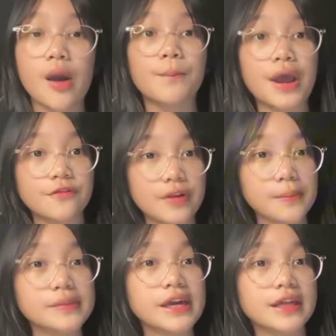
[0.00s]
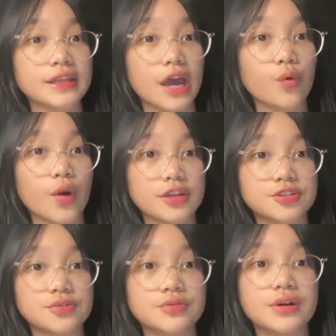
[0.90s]
my family and I went
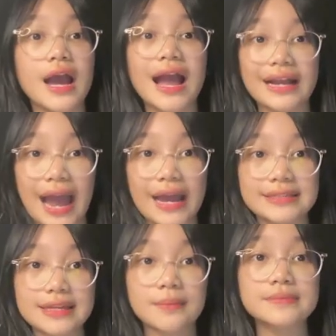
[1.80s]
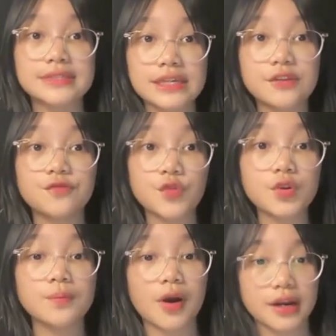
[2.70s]
to Giam
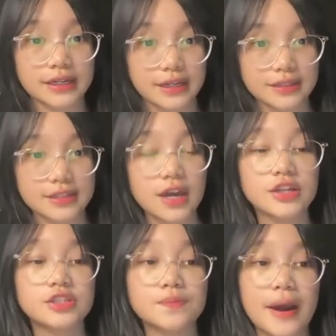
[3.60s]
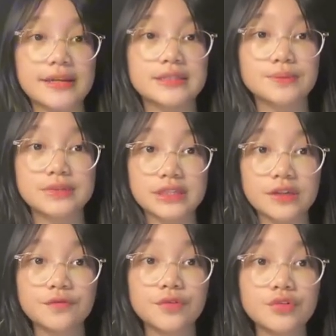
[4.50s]
Seafood Market to buy some
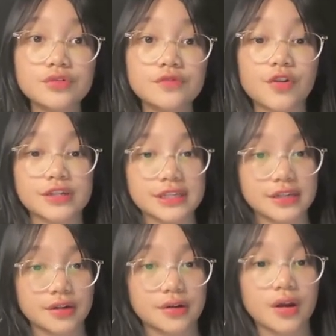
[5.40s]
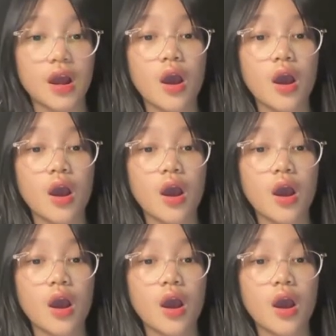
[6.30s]
seafood for dinner,